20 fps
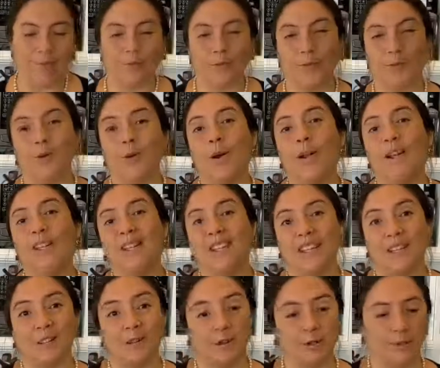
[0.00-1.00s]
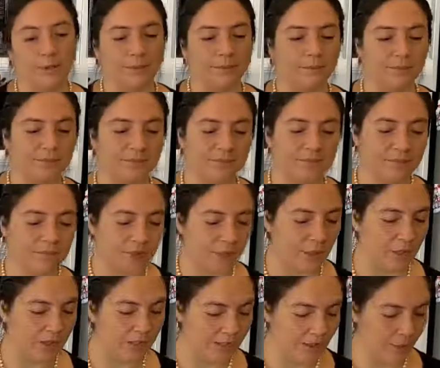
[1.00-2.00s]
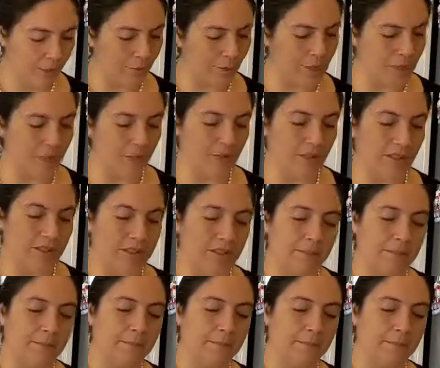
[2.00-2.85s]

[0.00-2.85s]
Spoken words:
So I need a new one. So let's continue this.